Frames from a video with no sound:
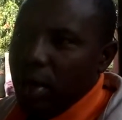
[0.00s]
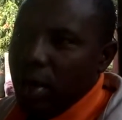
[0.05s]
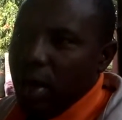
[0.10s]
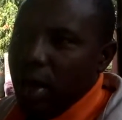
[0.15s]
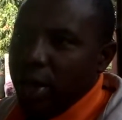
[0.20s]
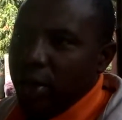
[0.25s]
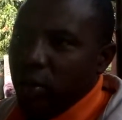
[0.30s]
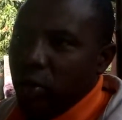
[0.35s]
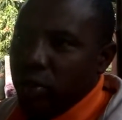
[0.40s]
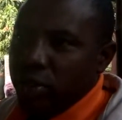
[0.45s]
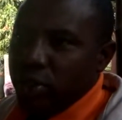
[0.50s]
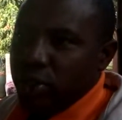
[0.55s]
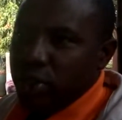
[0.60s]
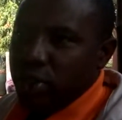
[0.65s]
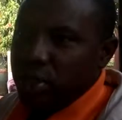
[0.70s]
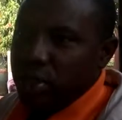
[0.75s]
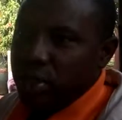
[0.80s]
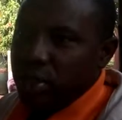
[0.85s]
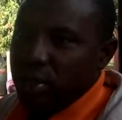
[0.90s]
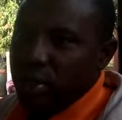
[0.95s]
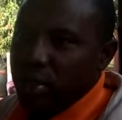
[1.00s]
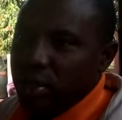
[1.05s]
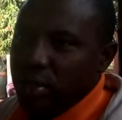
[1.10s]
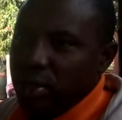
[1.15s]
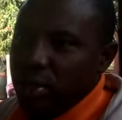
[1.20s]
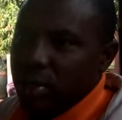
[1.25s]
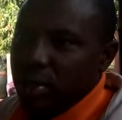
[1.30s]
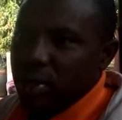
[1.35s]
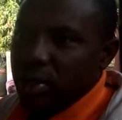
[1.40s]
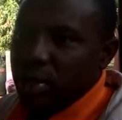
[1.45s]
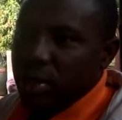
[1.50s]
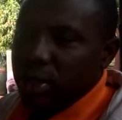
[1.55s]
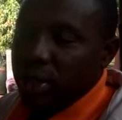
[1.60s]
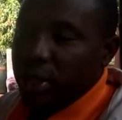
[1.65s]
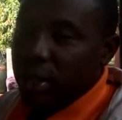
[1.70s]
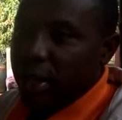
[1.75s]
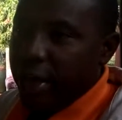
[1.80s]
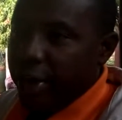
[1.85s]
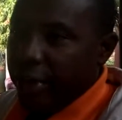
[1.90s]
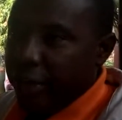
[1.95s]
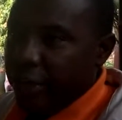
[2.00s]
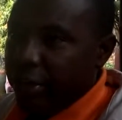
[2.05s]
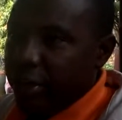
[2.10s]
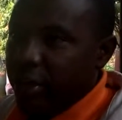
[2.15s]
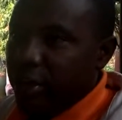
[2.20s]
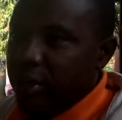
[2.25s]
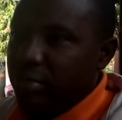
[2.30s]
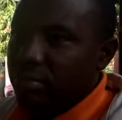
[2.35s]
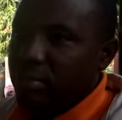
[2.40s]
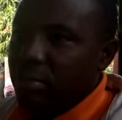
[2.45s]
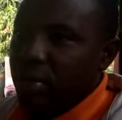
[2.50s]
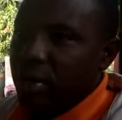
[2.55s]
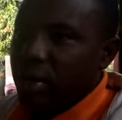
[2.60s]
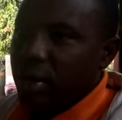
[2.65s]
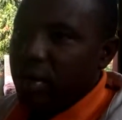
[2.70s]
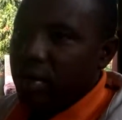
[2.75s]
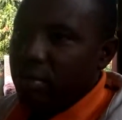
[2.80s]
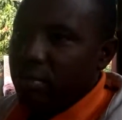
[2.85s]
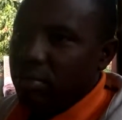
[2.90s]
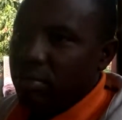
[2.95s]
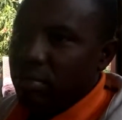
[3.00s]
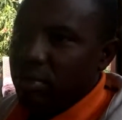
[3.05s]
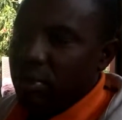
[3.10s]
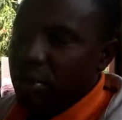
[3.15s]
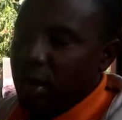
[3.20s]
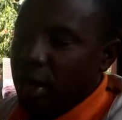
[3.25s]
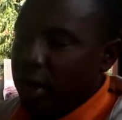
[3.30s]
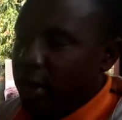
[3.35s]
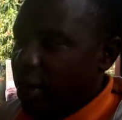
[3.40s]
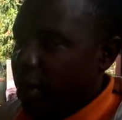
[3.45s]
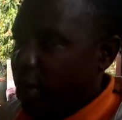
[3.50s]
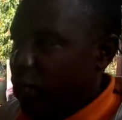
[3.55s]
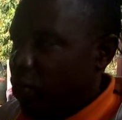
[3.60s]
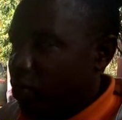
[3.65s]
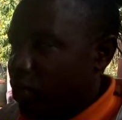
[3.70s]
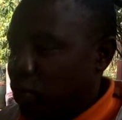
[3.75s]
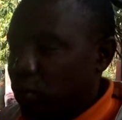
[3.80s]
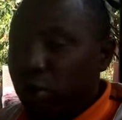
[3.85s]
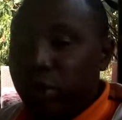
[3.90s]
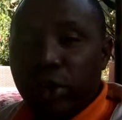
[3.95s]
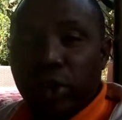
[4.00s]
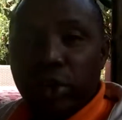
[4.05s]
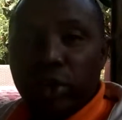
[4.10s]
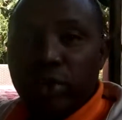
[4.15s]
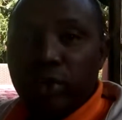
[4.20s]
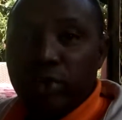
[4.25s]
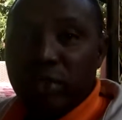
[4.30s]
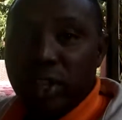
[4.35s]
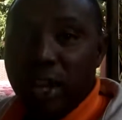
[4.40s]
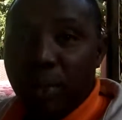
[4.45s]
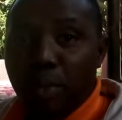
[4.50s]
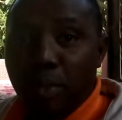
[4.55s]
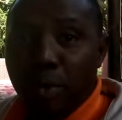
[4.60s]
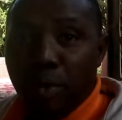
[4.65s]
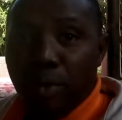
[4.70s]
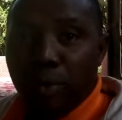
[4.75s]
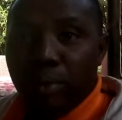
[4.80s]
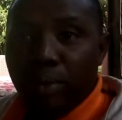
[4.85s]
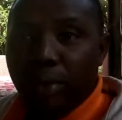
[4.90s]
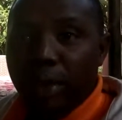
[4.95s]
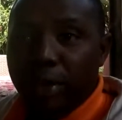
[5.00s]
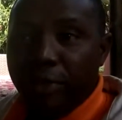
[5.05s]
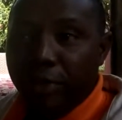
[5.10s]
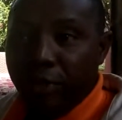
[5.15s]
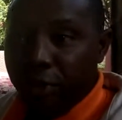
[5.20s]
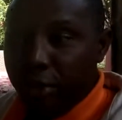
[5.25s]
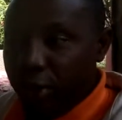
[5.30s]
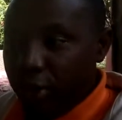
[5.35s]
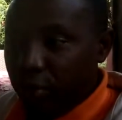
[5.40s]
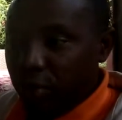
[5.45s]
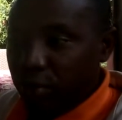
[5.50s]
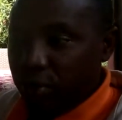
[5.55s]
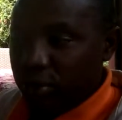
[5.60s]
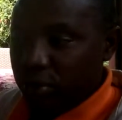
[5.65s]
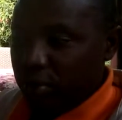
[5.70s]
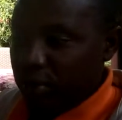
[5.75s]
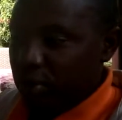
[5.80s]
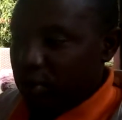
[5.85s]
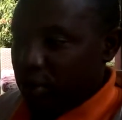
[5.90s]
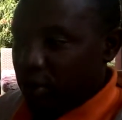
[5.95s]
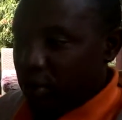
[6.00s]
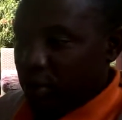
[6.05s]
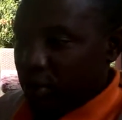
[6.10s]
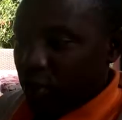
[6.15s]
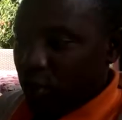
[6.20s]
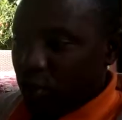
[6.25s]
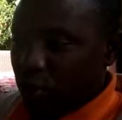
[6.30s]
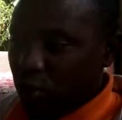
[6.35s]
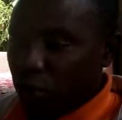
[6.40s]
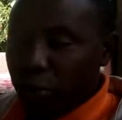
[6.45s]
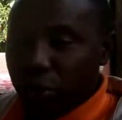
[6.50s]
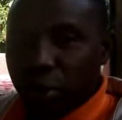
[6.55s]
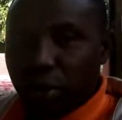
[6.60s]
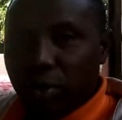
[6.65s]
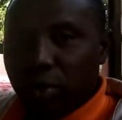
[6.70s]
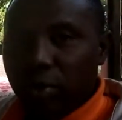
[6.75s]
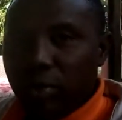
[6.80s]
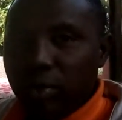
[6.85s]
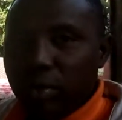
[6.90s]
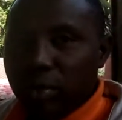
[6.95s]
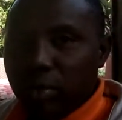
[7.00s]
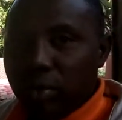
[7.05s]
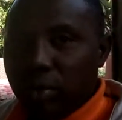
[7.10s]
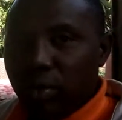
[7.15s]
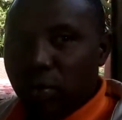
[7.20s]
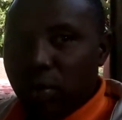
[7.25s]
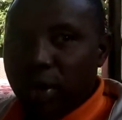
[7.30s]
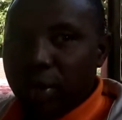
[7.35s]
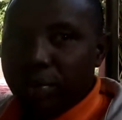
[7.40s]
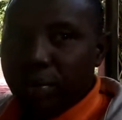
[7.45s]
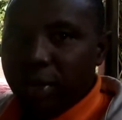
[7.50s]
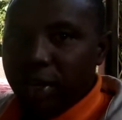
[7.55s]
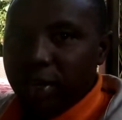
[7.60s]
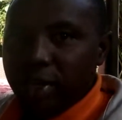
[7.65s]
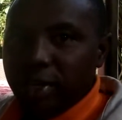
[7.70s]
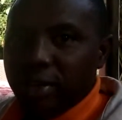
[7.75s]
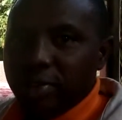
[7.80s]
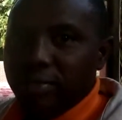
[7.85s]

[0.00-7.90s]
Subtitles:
I was hearing and I was talking to some of my friend was two in one bed.